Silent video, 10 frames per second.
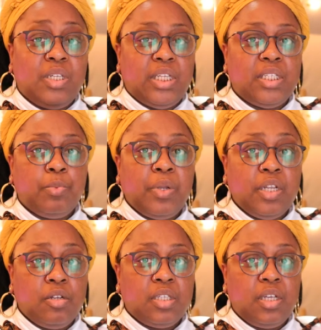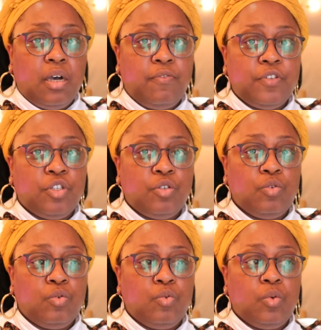discipline yourself
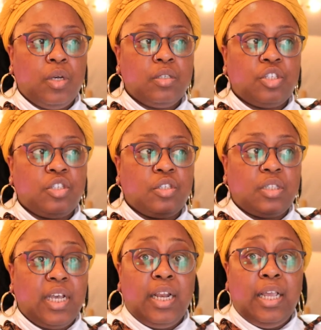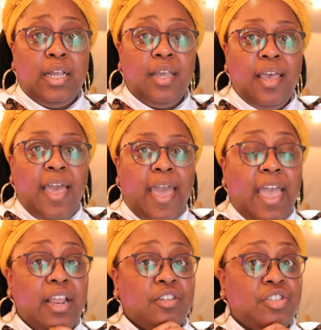to study
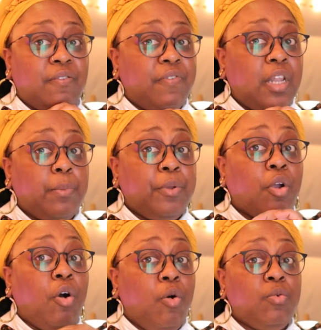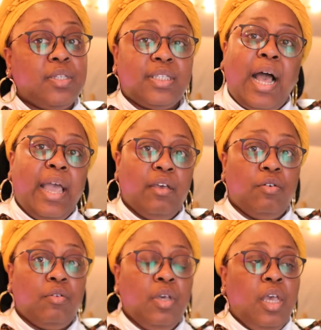and develop your own
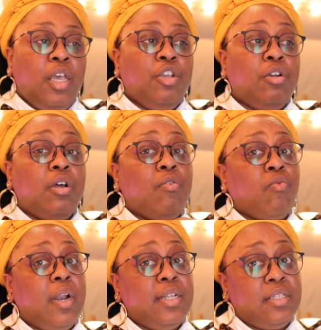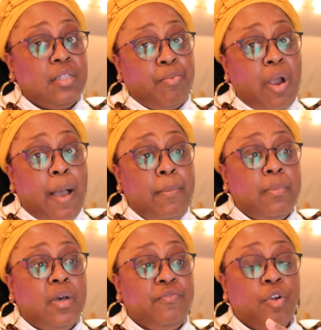style, you're gonna run into the
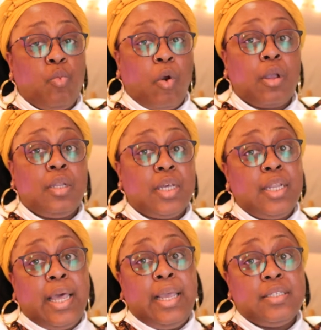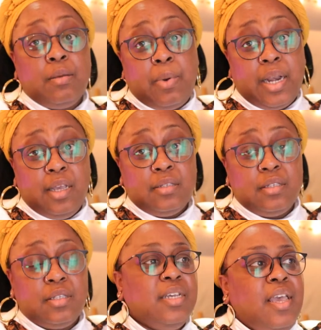problem of your work looking like somebody
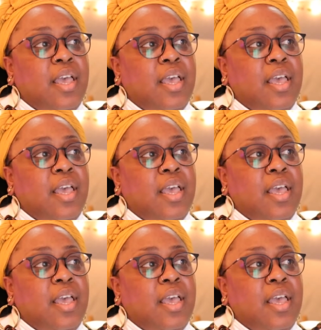else's.